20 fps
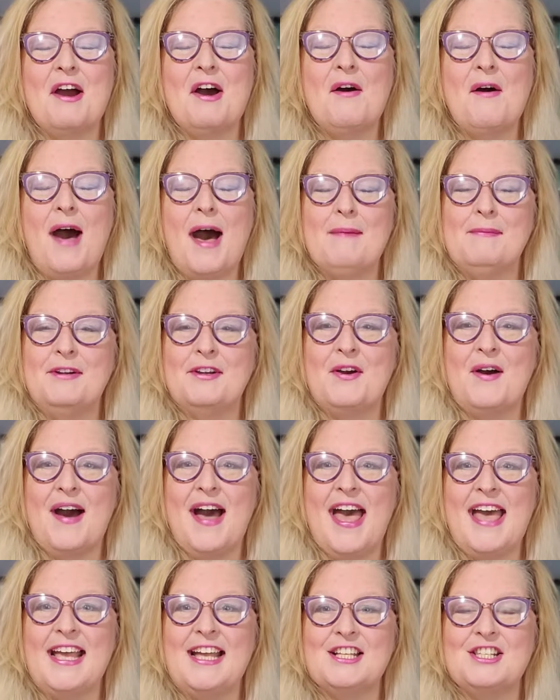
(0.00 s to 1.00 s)
I'm going to go
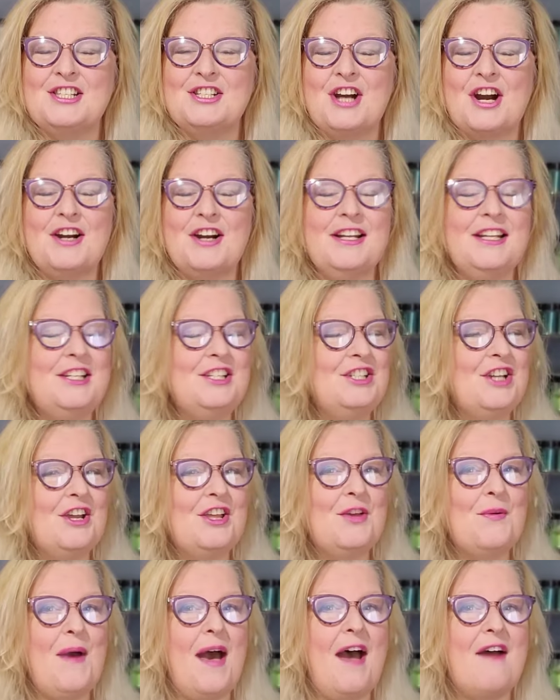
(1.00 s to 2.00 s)
ahead and get started, show
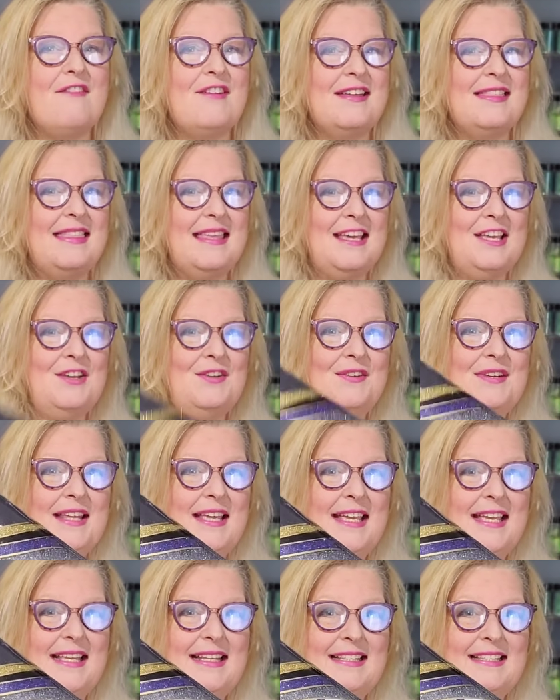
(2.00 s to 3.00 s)
you everything you
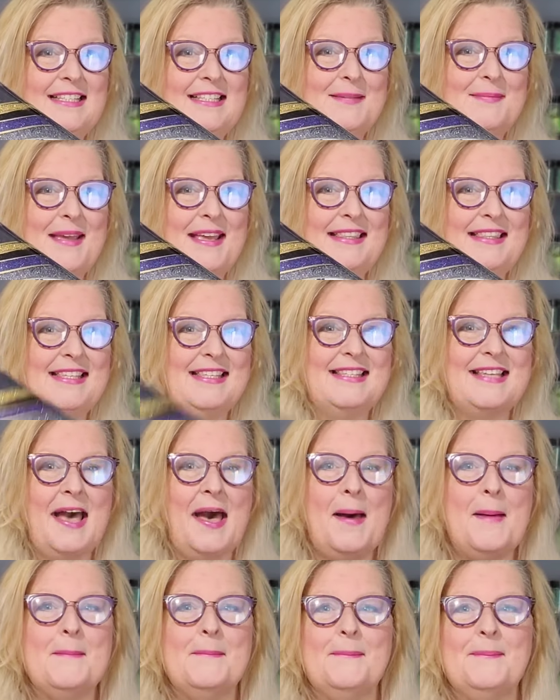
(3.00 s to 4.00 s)
need to make this
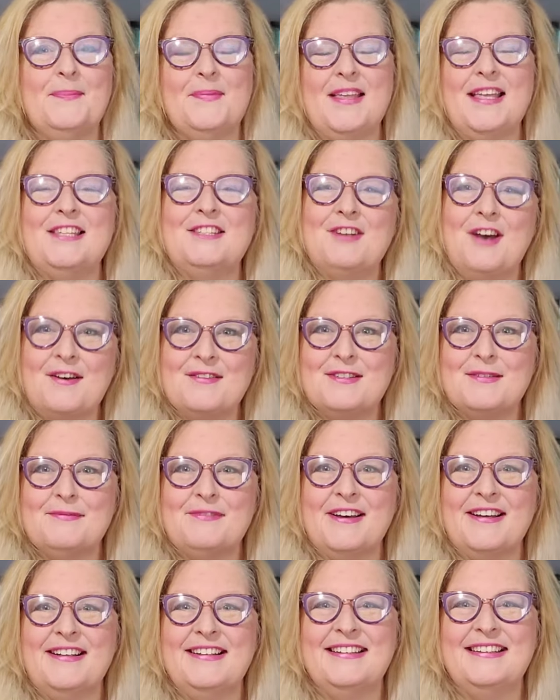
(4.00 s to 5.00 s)
cup. Let's go have some
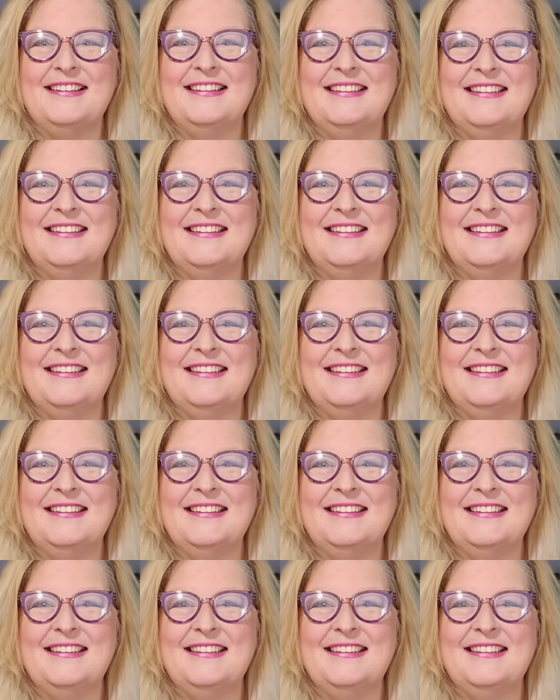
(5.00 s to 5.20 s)
fun.